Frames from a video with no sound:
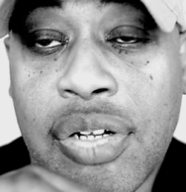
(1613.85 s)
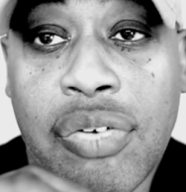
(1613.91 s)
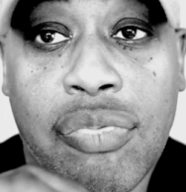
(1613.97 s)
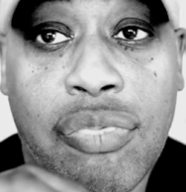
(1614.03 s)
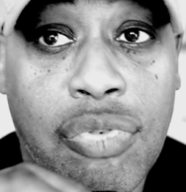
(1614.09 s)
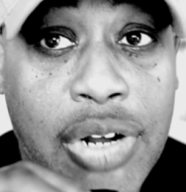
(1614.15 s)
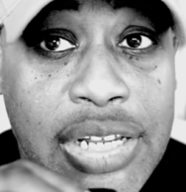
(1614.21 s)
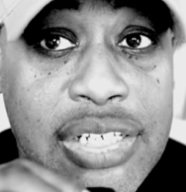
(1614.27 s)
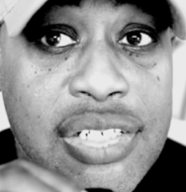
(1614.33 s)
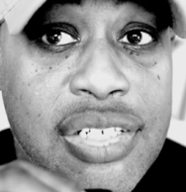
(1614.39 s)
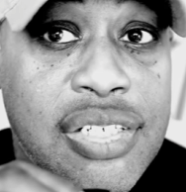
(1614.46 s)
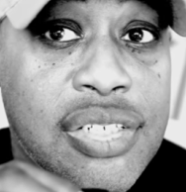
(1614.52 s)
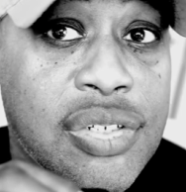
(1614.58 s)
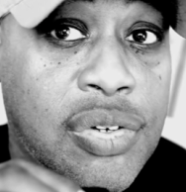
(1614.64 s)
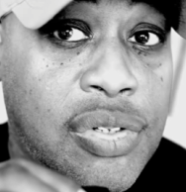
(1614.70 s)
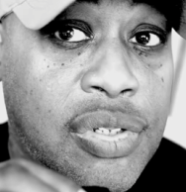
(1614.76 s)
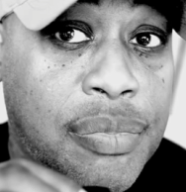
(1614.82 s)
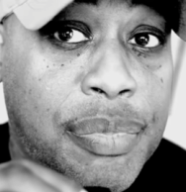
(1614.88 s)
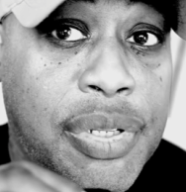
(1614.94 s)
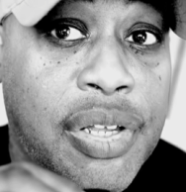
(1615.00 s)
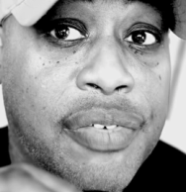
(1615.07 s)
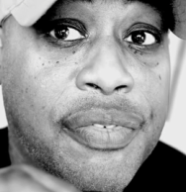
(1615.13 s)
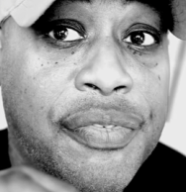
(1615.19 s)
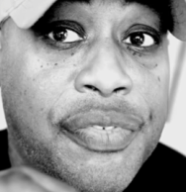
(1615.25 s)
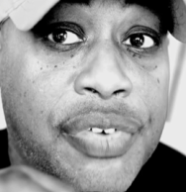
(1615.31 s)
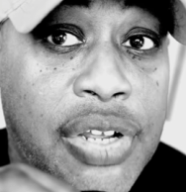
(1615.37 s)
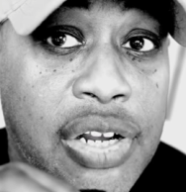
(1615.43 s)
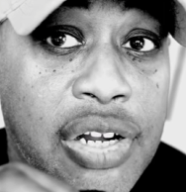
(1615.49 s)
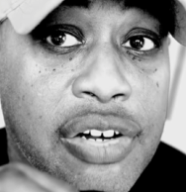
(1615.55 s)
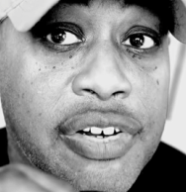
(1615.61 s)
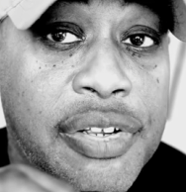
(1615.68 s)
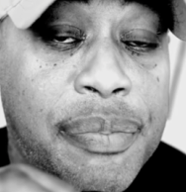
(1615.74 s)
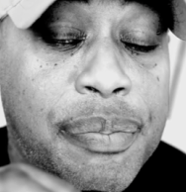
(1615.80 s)
race is going to be a
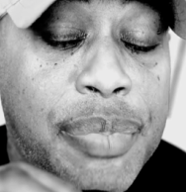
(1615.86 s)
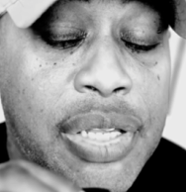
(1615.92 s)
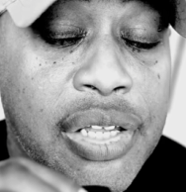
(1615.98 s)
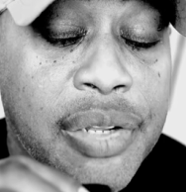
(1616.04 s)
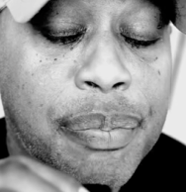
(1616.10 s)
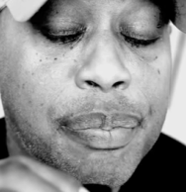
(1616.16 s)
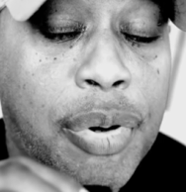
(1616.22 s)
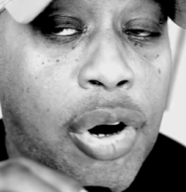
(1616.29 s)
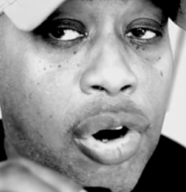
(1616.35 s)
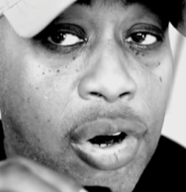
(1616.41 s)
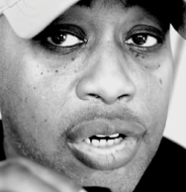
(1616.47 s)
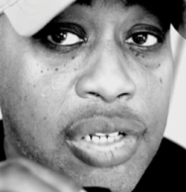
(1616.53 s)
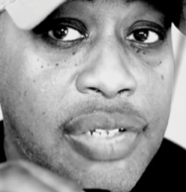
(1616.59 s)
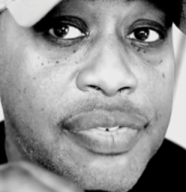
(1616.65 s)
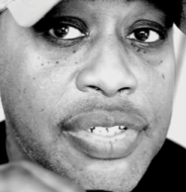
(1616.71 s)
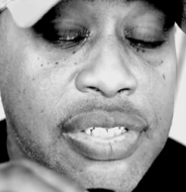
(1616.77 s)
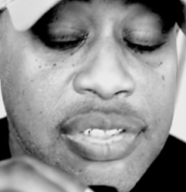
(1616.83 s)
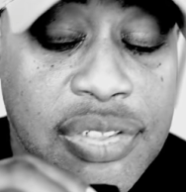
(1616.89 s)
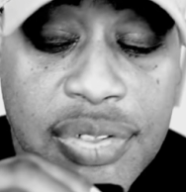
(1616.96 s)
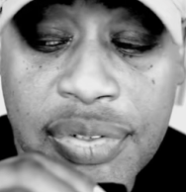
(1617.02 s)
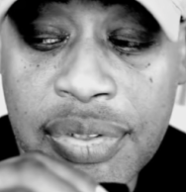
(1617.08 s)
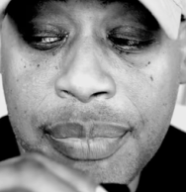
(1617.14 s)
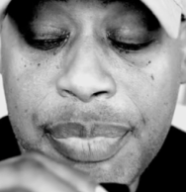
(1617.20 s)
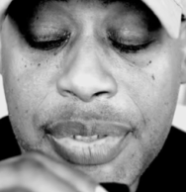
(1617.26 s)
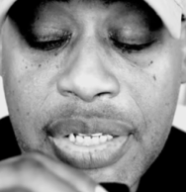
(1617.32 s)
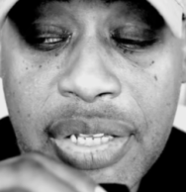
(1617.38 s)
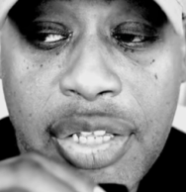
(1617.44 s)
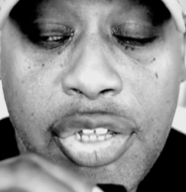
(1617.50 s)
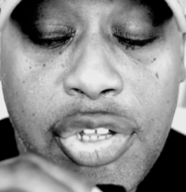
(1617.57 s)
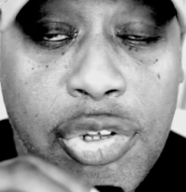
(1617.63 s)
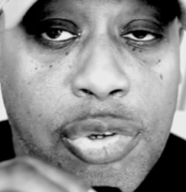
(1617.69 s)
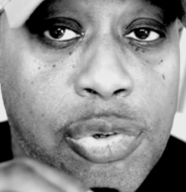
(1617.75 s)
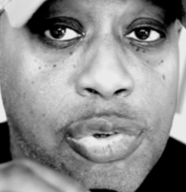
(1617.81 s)
very big part of it. It's going to be a
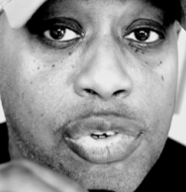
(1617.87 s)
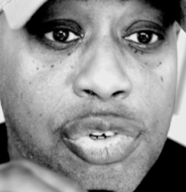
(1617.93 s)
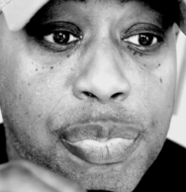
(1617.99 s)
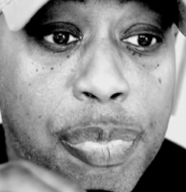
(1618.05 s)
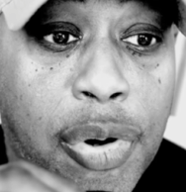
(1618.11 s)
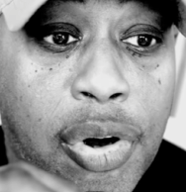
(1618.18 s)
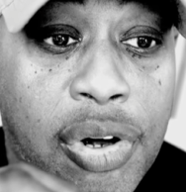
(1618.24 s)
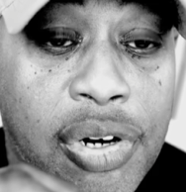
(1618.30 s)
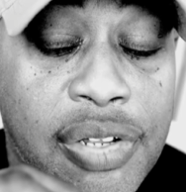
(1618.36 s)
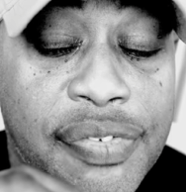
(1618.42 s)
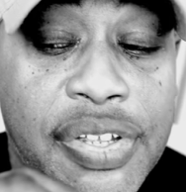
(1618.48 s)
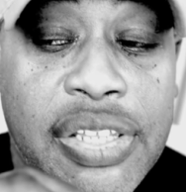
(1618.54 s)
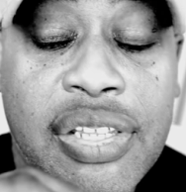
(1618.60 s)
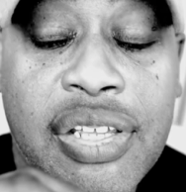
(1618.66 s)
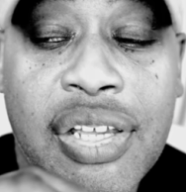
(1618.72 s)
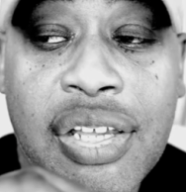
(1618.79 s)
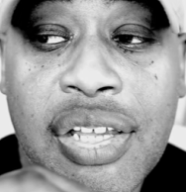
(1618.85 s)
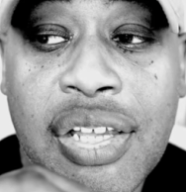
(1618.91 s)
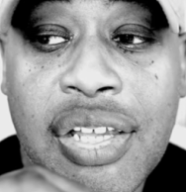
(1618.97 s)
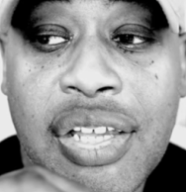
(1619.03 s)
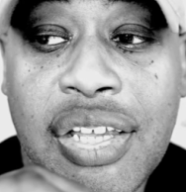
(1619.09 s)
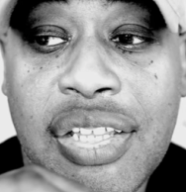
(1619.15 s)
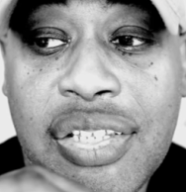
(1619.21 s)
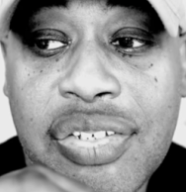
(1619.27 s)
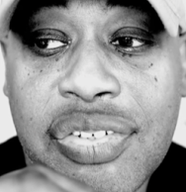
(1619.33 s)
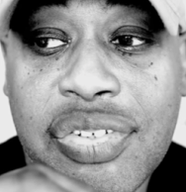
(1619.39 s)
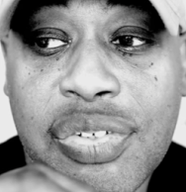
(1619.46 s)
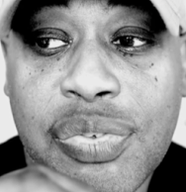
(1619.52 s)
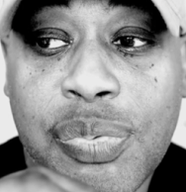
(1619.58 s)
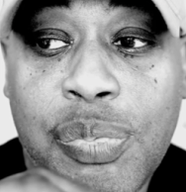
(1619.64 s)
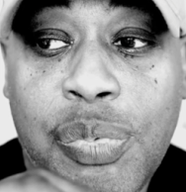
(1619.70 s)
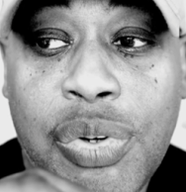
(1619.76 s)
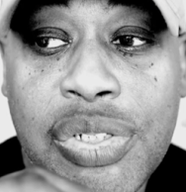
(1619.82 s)
huge part of it. And this
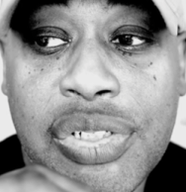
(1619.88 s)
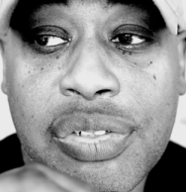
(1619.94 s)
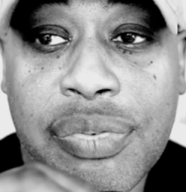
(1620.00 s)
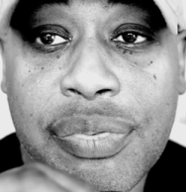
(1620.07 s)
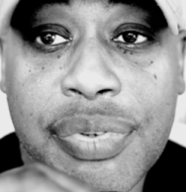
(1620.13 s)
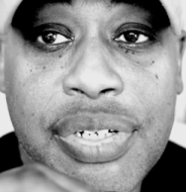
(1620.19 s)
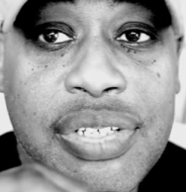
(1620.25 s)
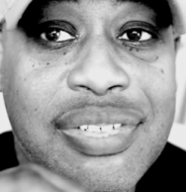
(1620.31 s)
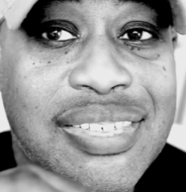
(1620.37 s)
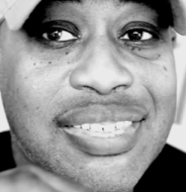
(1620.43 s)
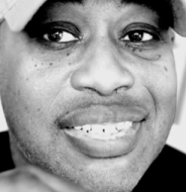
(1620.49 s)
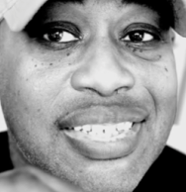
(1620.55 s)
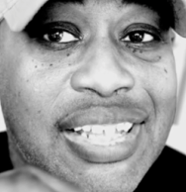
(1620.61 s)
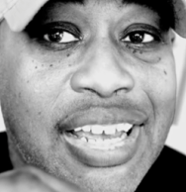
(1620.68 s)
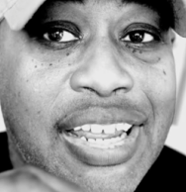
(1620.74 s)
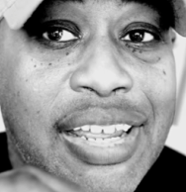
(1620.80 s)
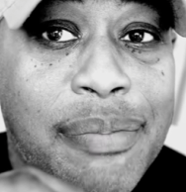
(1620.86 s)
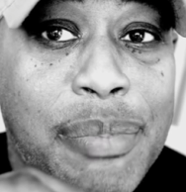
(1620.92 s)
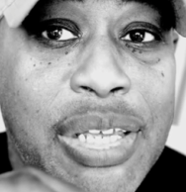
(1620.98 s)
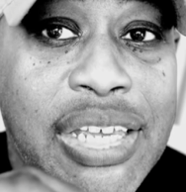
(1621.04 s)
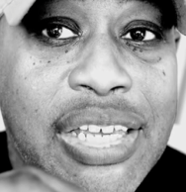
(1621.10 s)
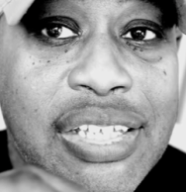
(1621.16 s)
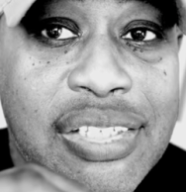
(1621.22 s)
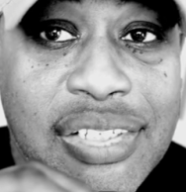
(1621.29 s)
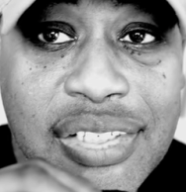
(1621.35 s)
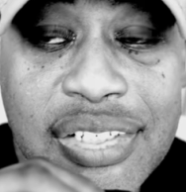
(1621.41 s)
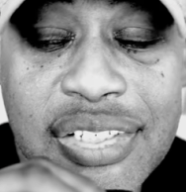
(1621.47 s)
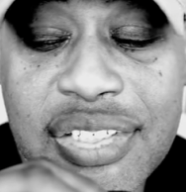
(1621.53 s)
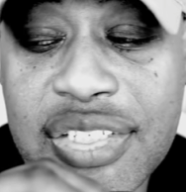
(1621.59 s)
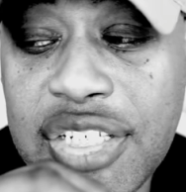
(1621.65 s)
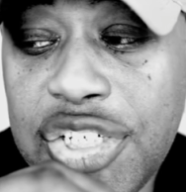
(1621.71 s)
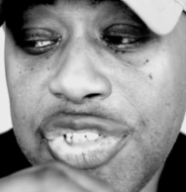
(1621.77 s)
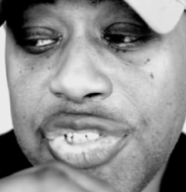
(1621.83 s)
is one of the reasons that I am making the
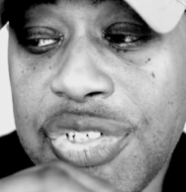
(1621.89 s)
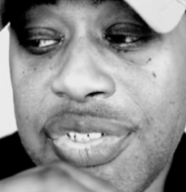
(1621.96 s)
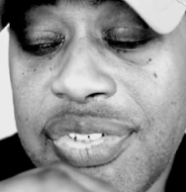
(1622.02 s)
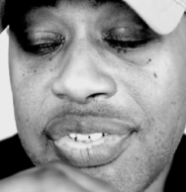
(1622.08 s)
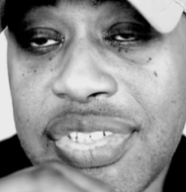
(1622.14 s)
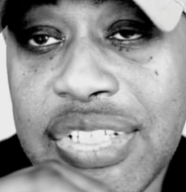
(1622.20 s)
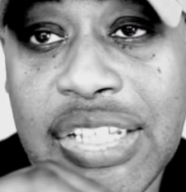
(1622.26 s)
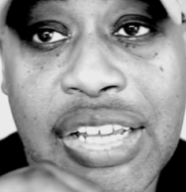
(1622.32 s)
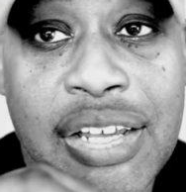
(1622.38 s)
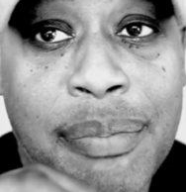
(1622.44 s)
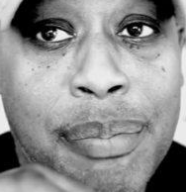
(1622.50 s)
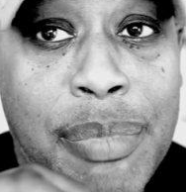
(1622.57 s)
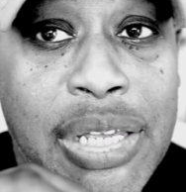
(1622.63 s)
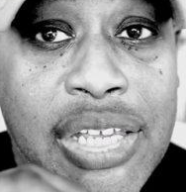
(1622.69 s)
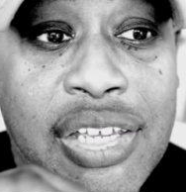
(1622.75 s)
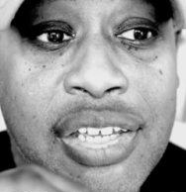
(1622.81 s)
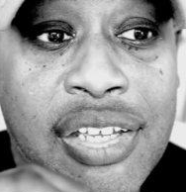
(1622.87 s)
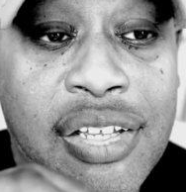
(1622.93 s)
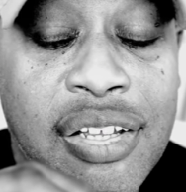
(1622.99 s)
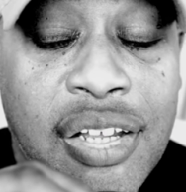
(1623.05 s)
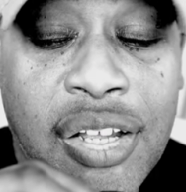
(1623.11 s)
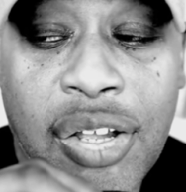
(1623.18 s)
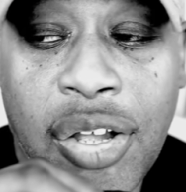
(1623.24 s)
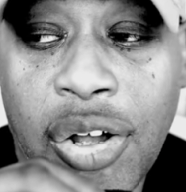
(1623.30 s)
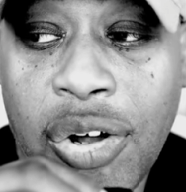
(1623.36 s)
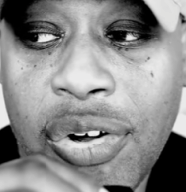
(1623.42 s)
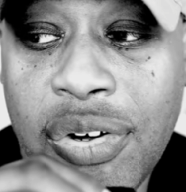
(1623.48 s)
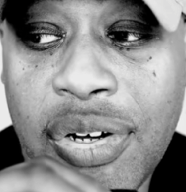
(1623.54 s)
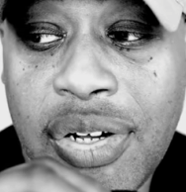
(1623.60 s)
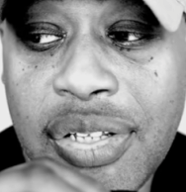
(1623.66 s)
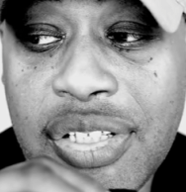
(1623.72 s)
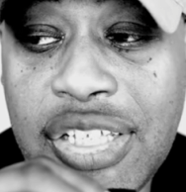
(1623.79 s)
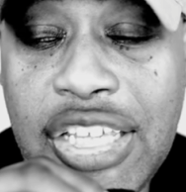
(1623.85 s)
decisions that I am making
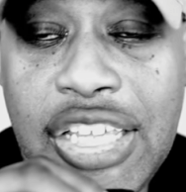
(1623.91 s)
on